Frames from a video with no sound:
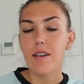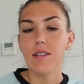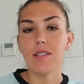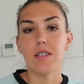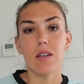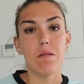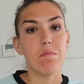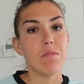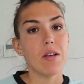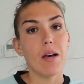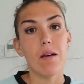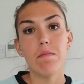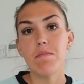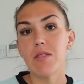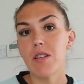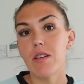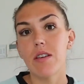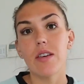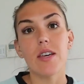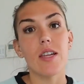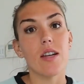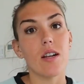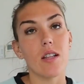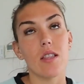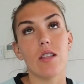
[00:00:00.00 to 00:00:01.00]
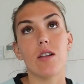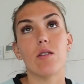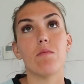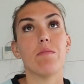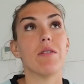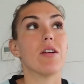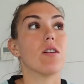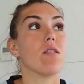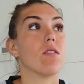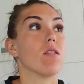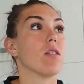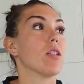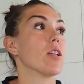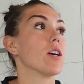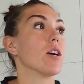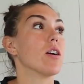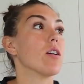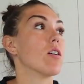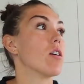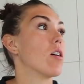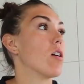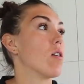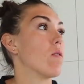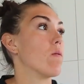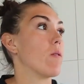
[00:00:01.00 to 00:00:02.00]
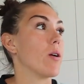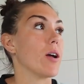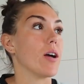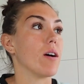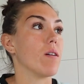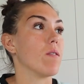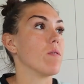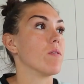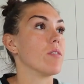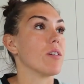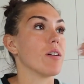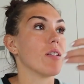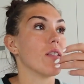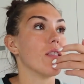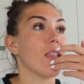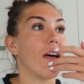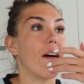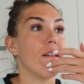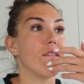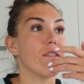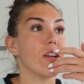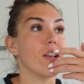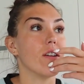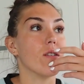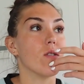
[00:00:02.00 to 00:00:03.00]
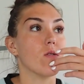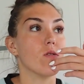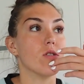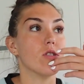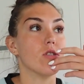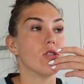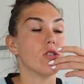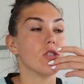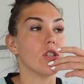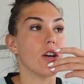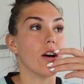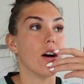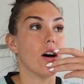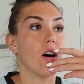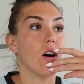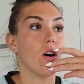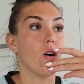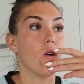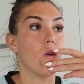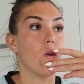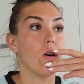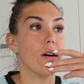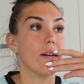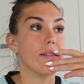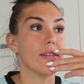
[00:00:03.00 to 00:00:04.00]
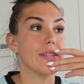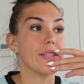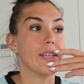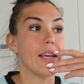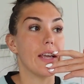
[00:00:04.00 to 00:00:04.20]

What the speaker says: Sometimes I'll eat a little bit earlier, around 11 or so.